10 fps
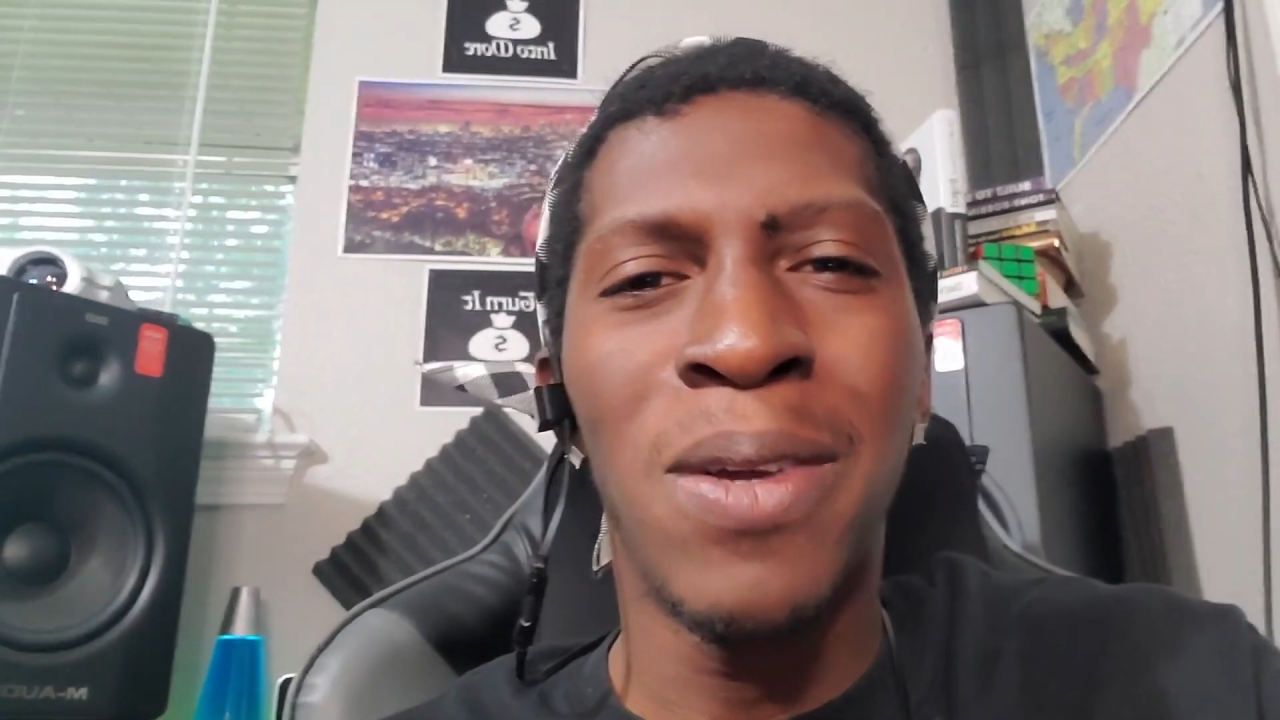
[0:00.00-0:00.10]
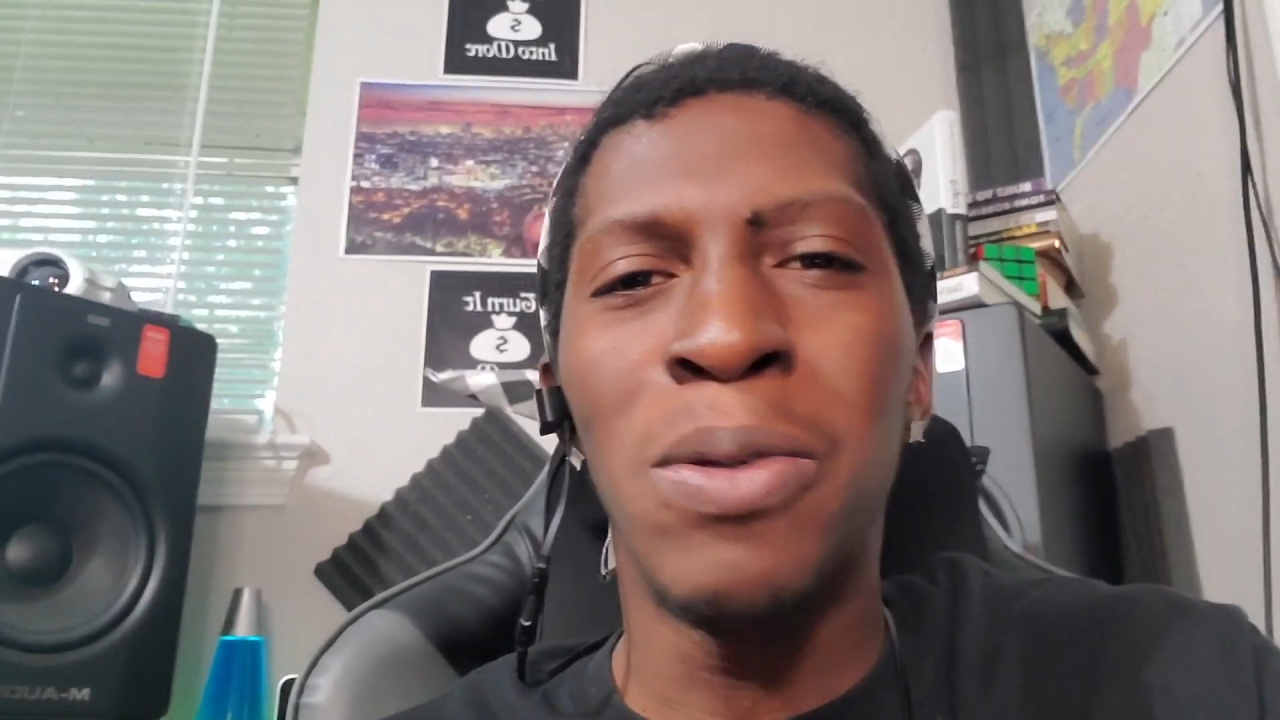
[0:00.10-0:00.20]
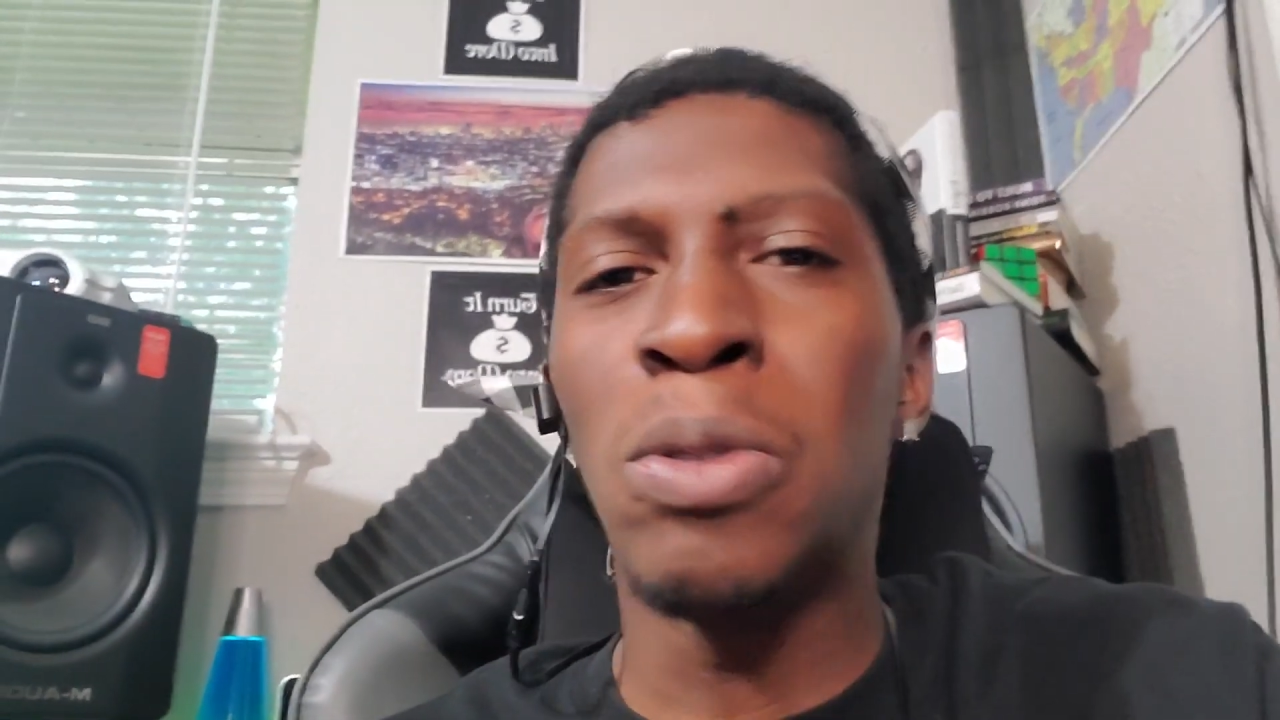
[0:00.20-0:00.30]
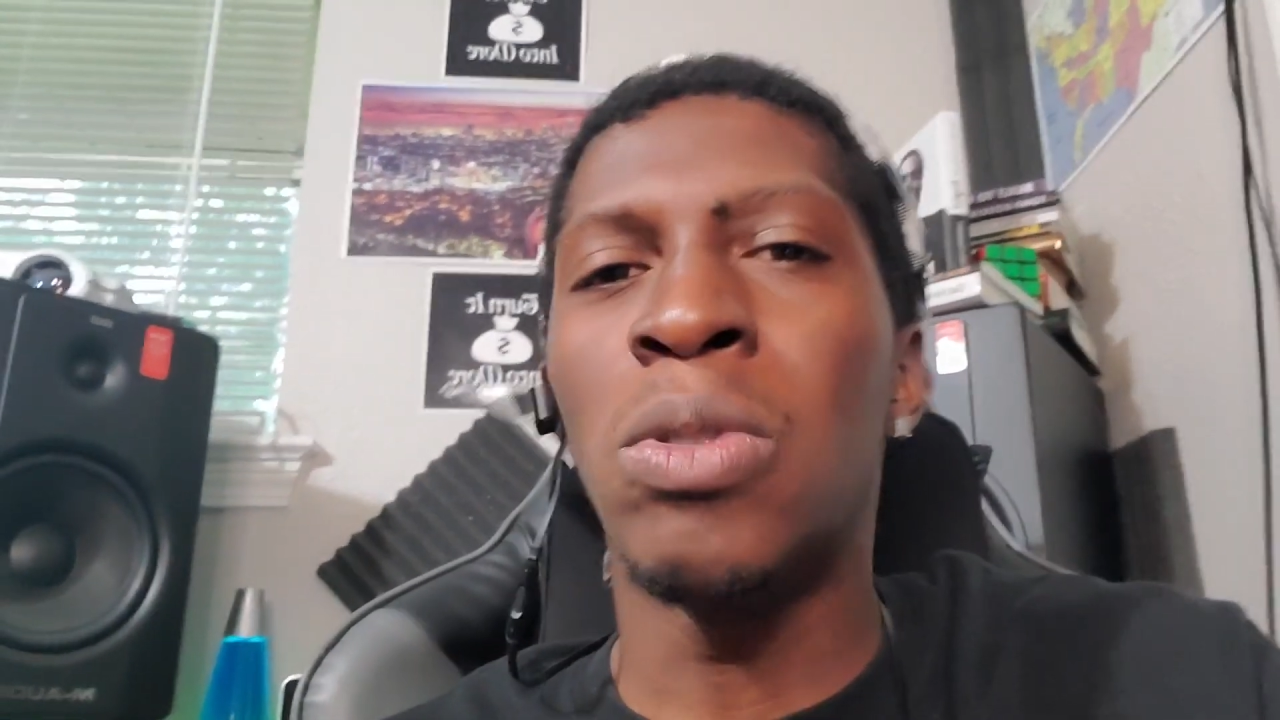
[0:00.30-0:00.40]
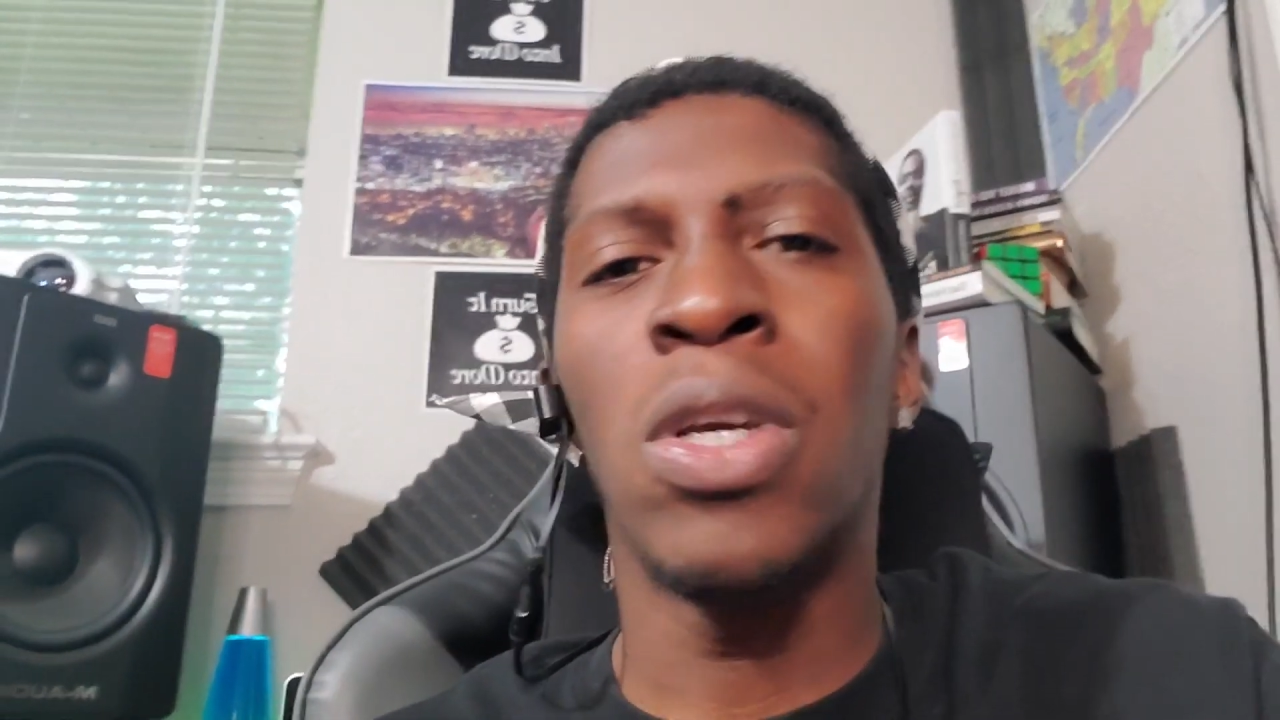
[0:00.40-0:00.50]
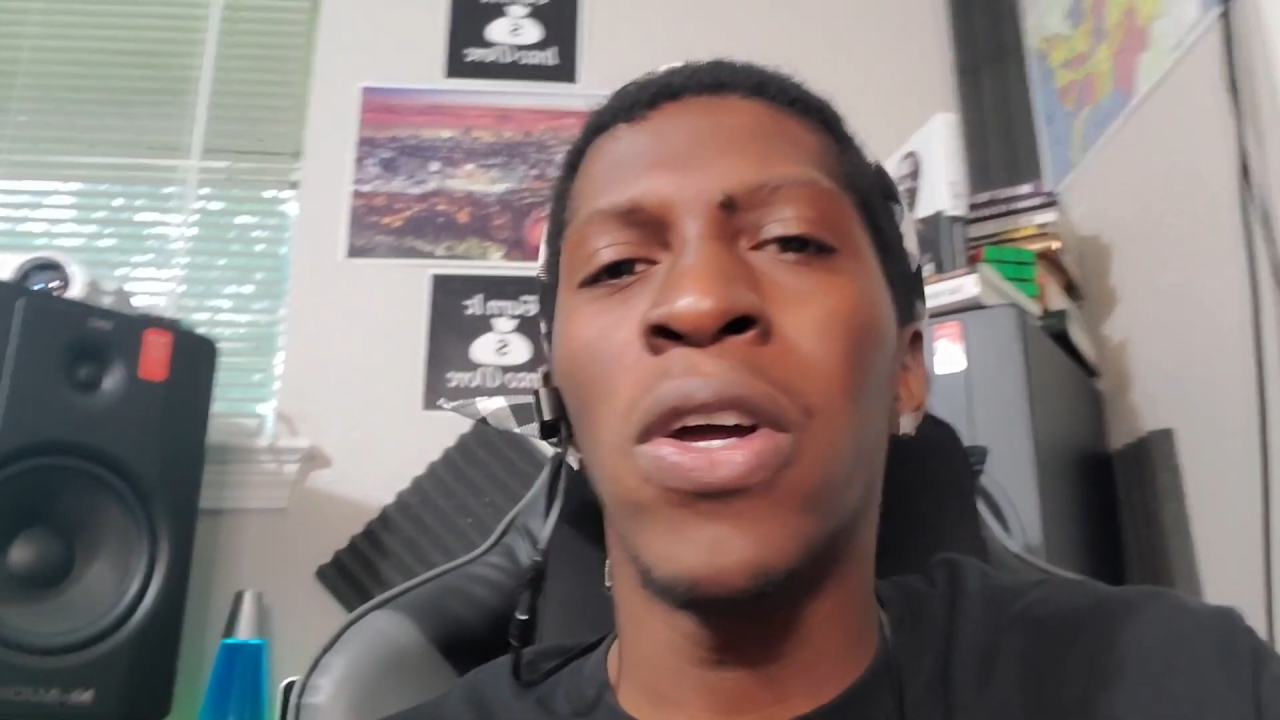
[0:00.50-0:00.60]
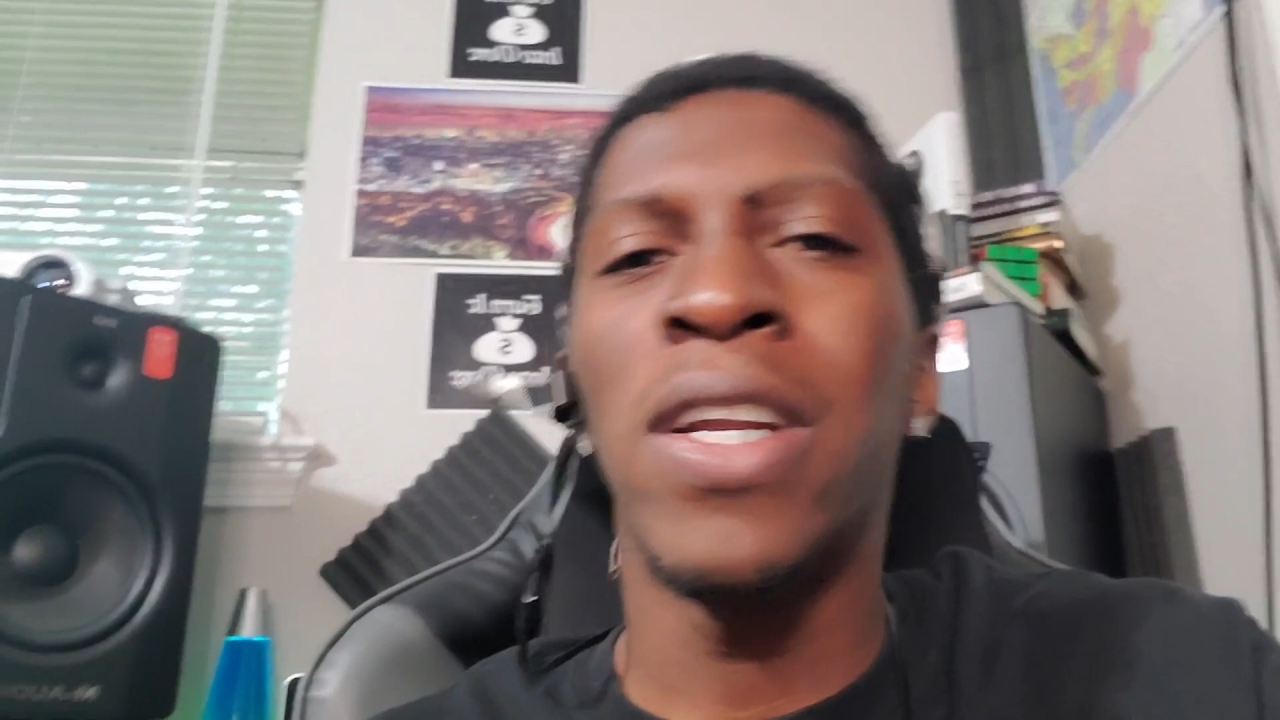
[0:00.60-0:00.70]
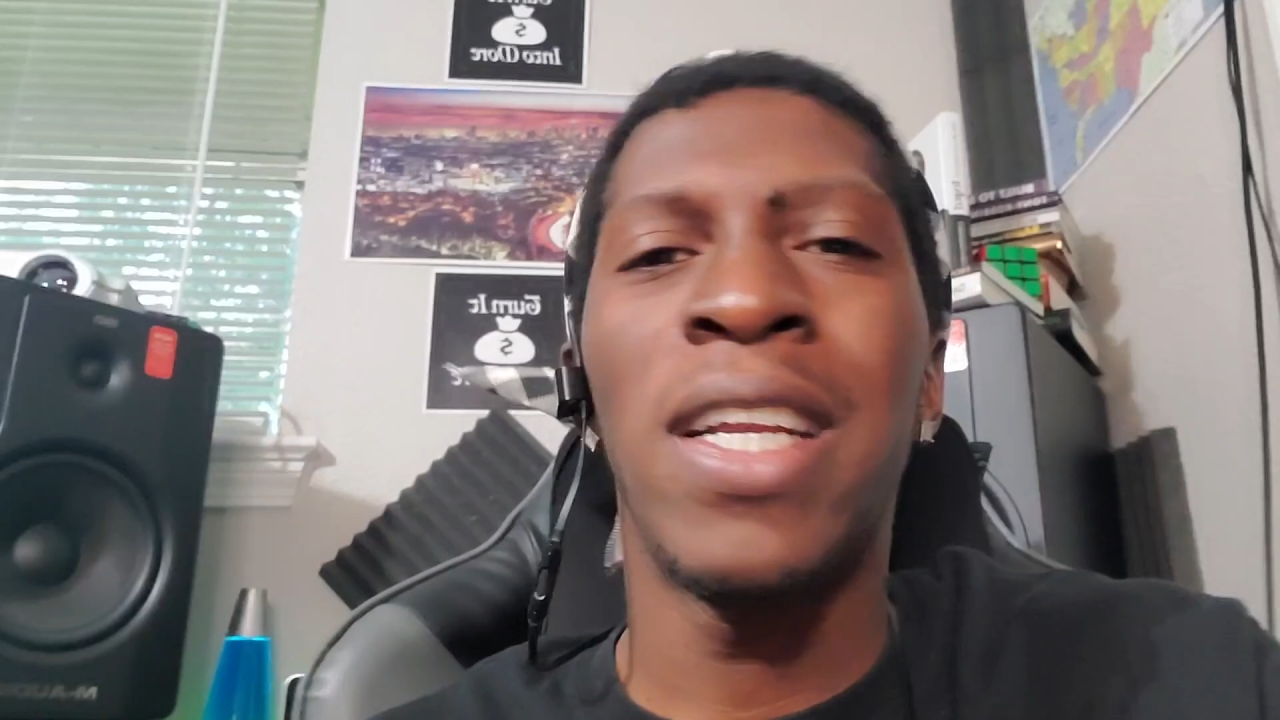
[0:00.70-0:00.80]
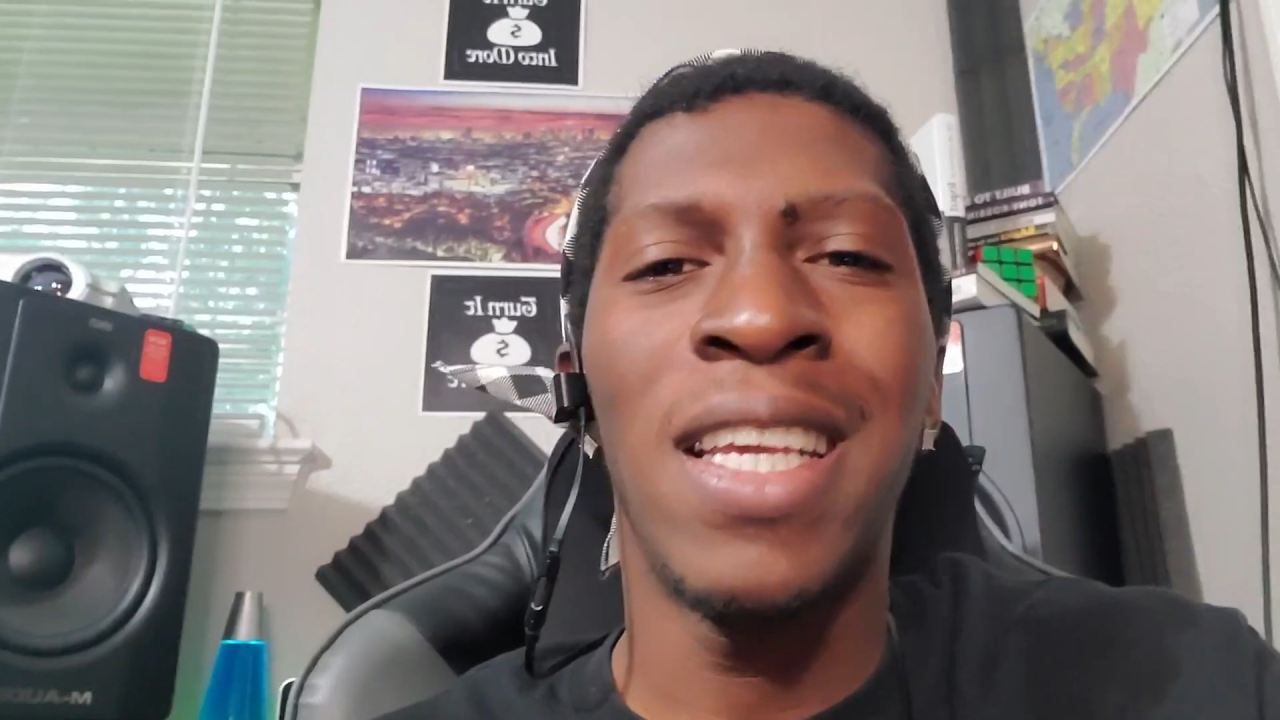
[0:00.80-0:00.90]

you turning it